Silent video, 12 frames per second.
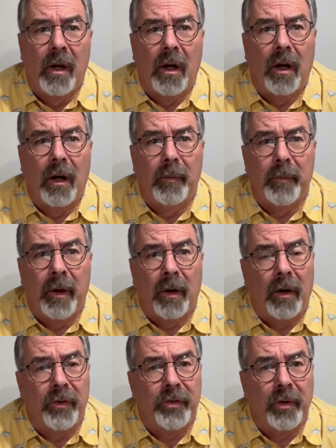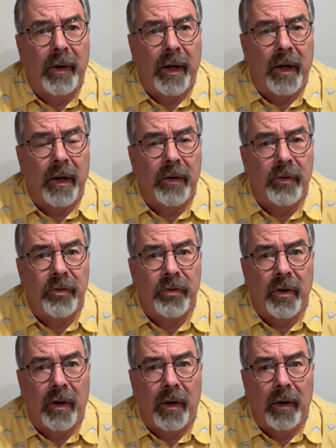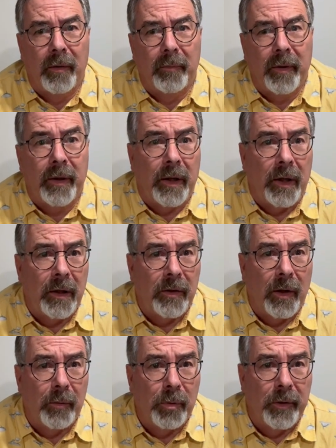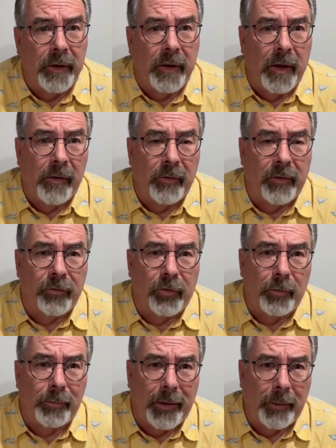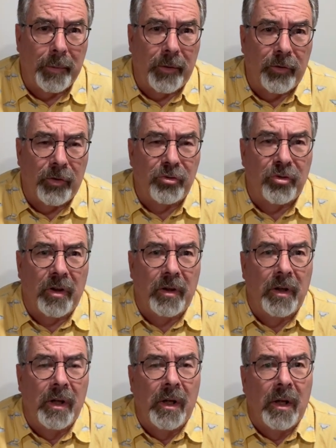It also has an E doubling coming from B position.